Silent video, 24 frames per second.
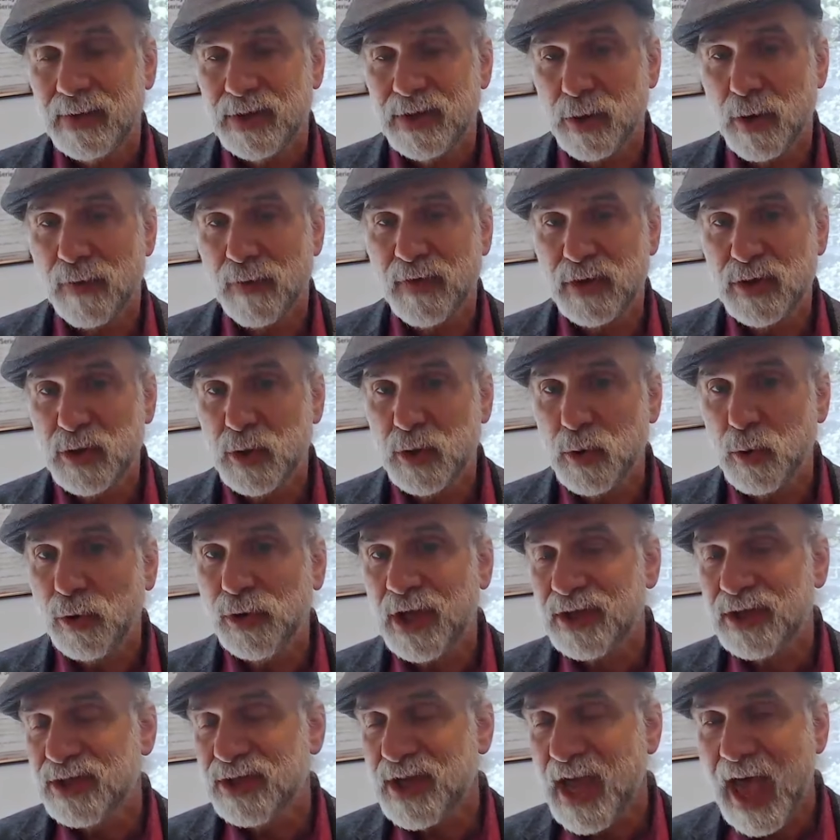So okay. if a tool
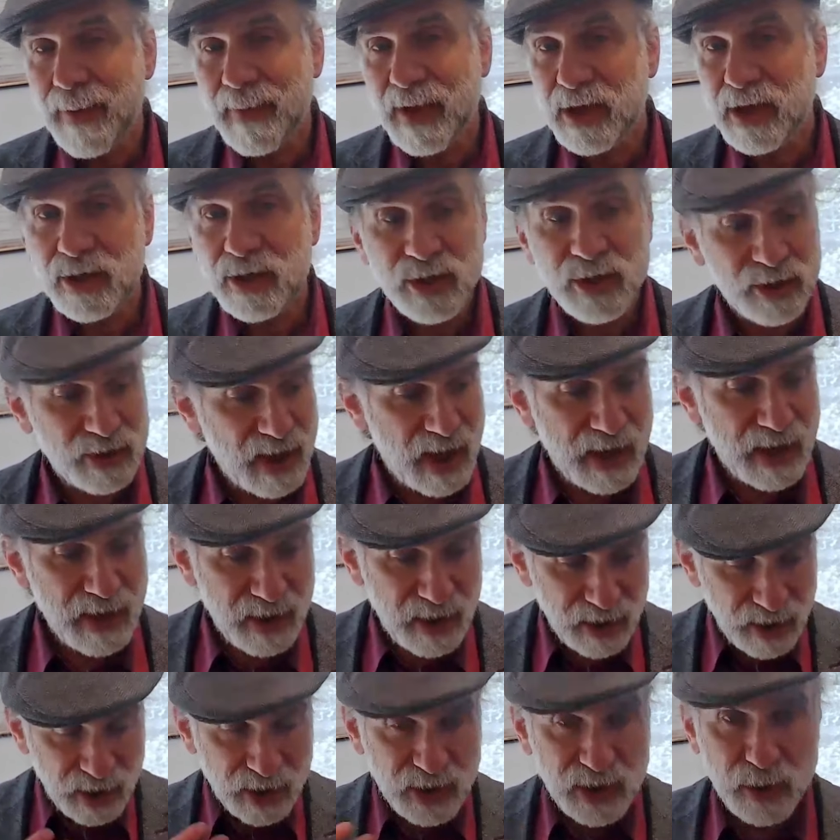does damage,
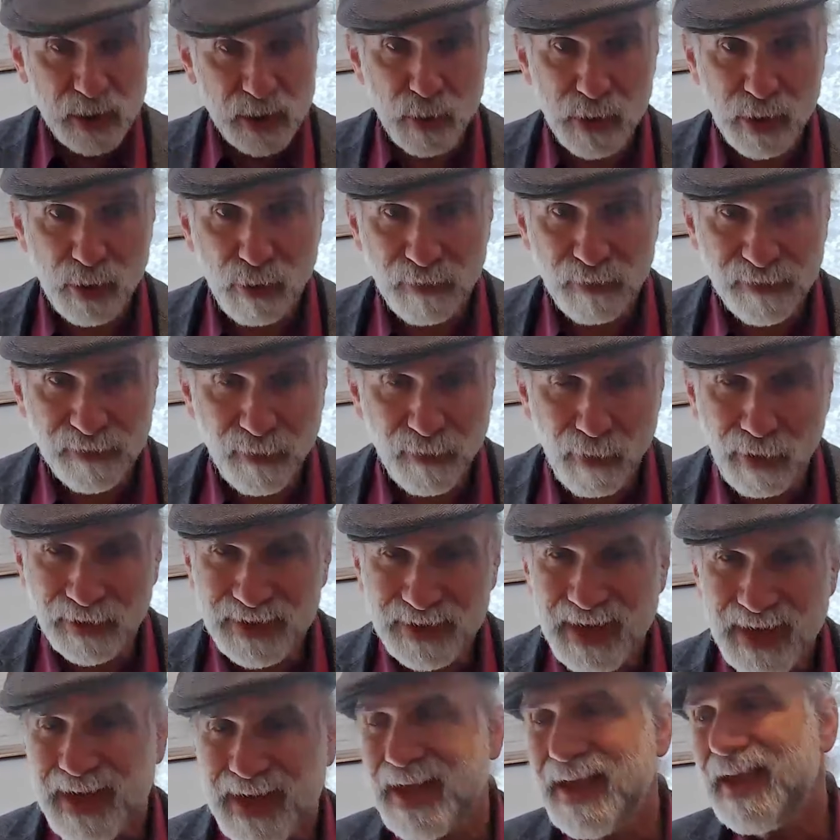then it's your your
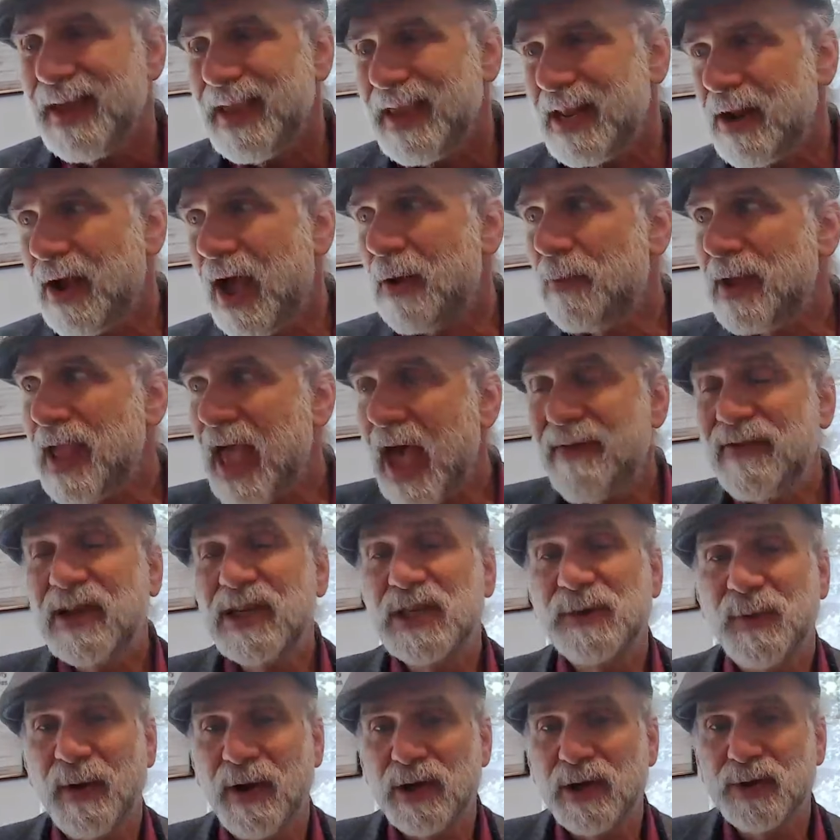fault. You know, and we have
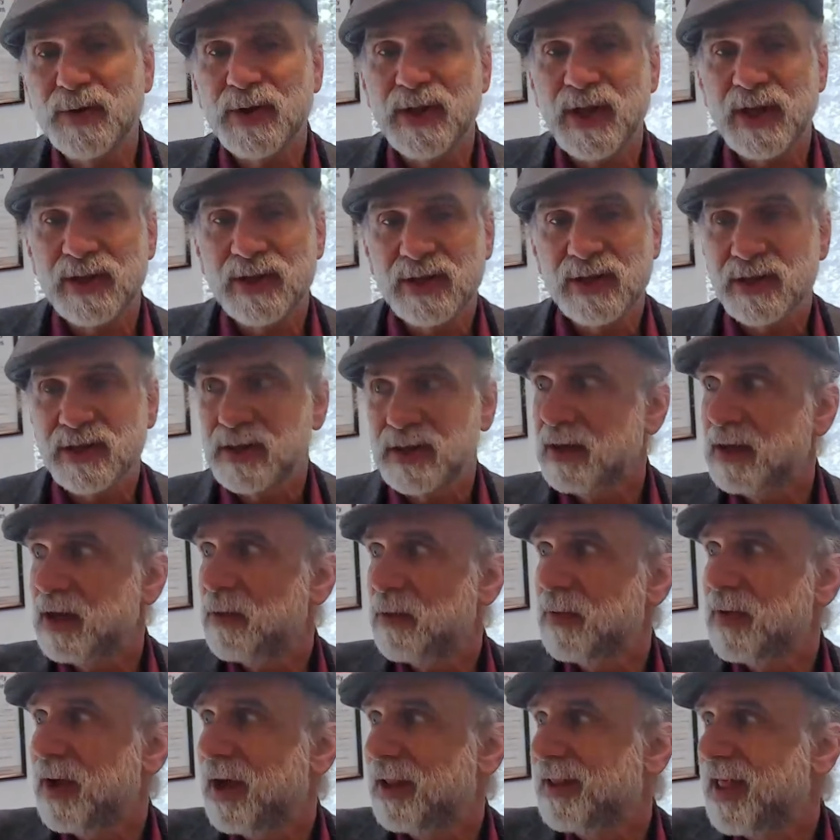experience with this. You
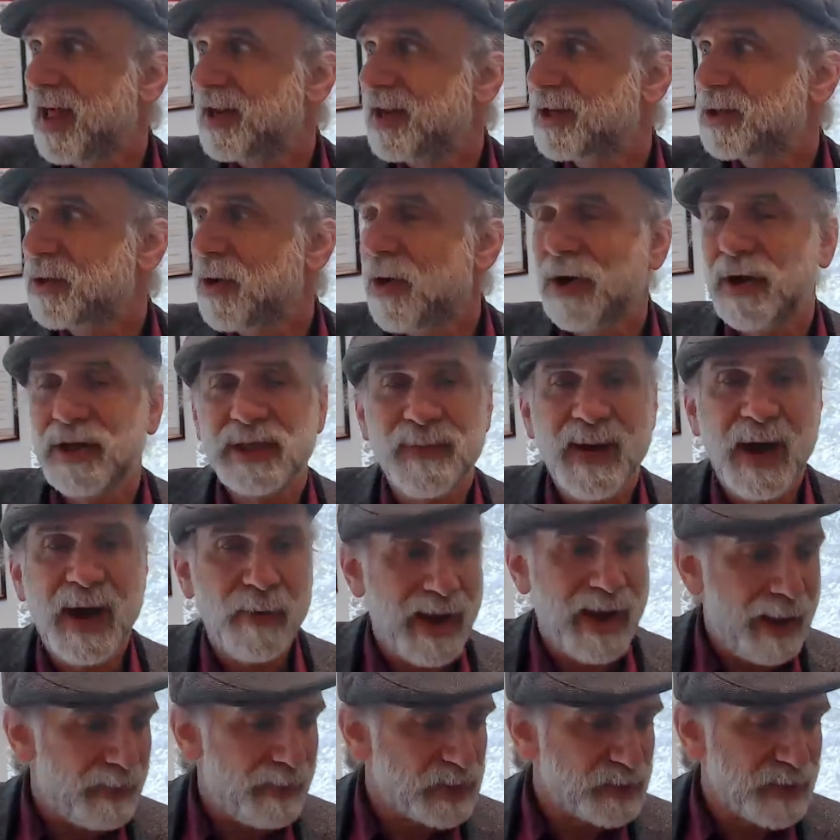know, we, a lot of talk is about
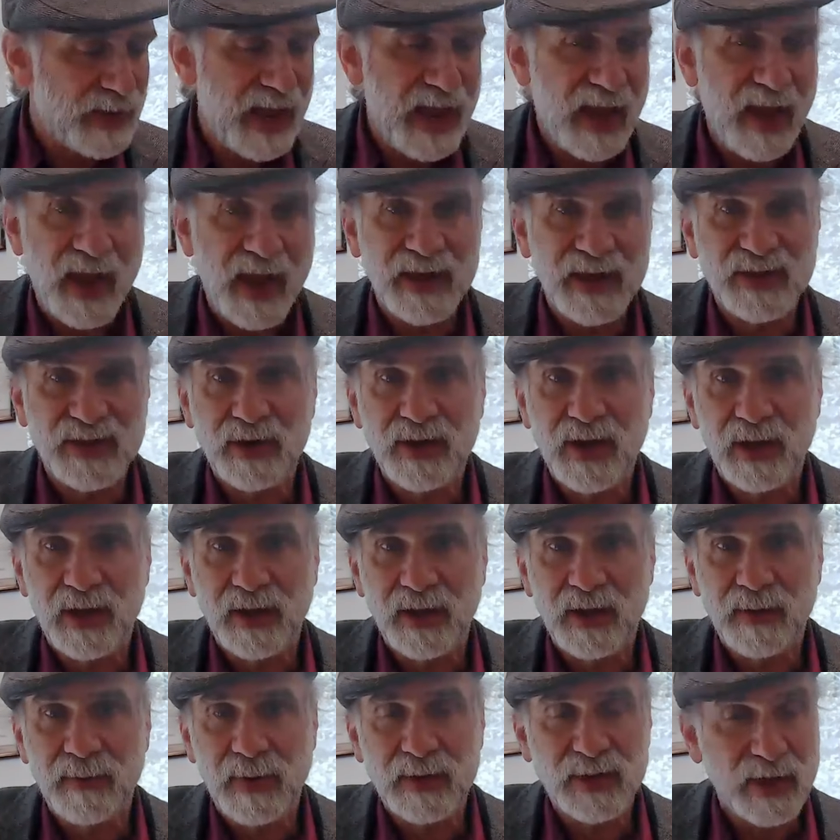what happens when AI start
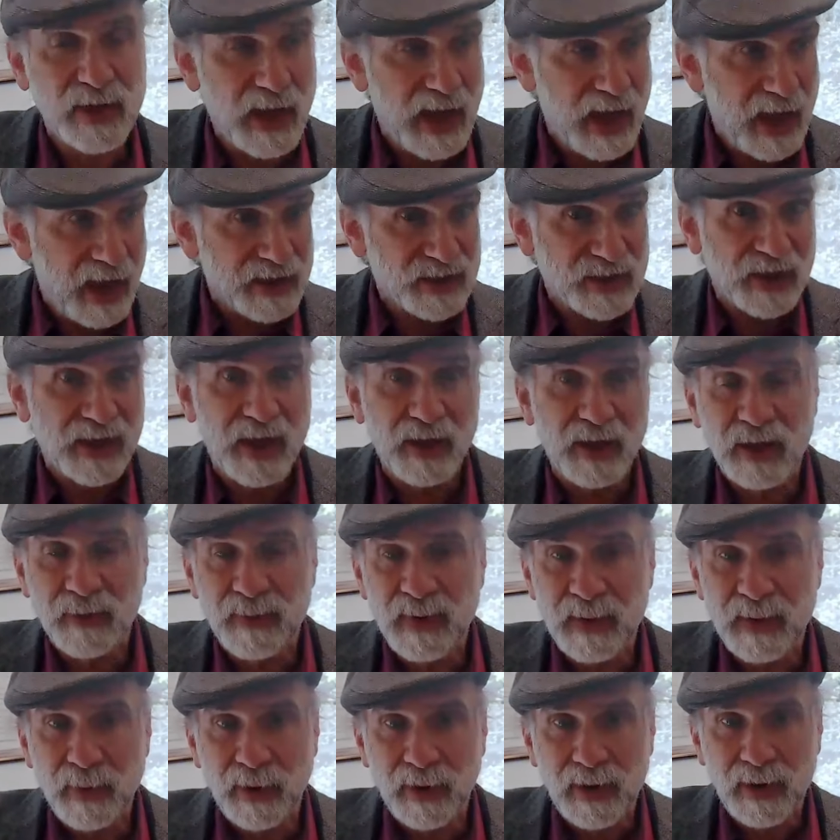killing. Uh, sorry, AI start killing
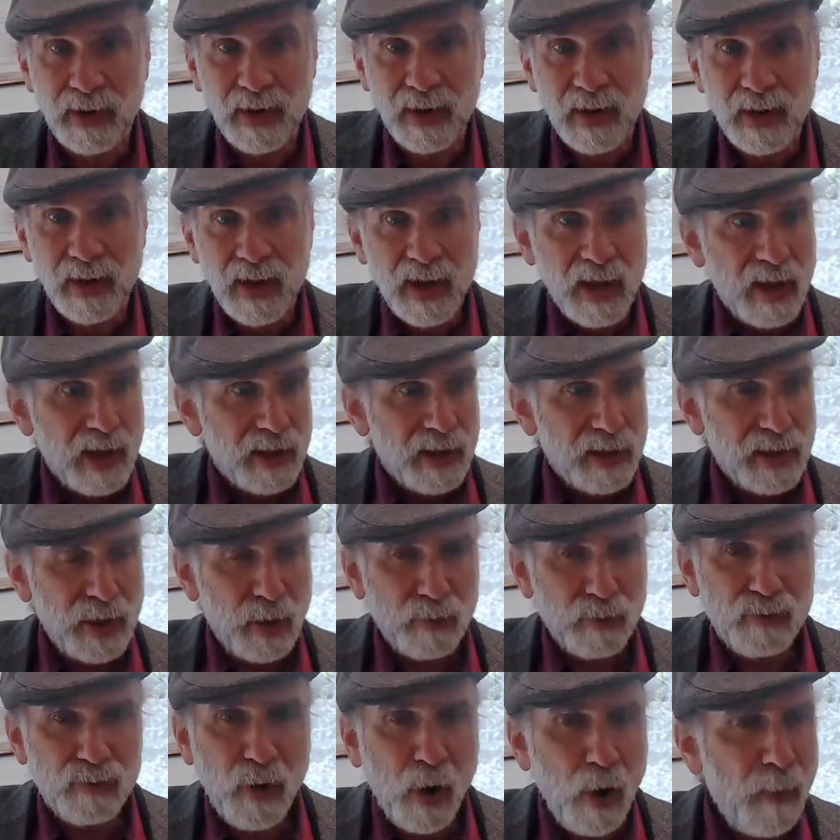people. You
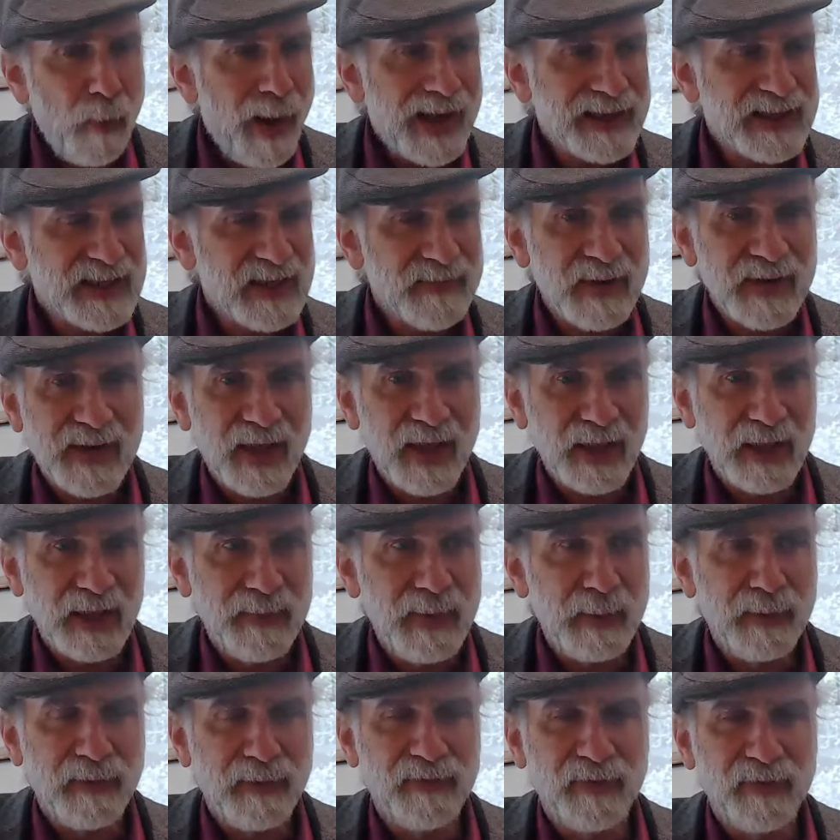know, robots have been killing
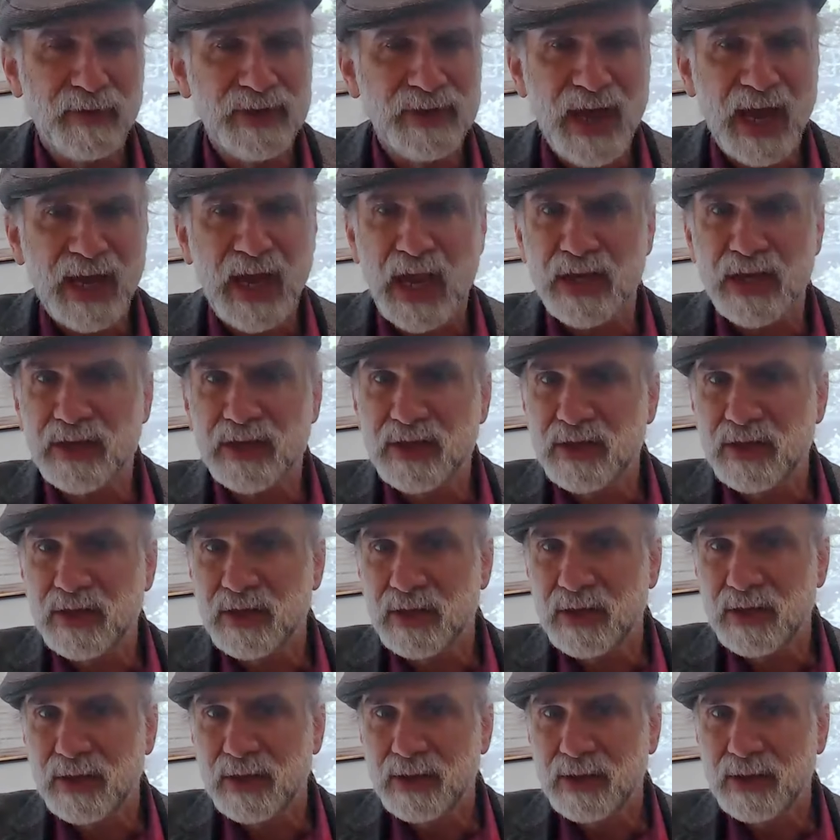people for decades.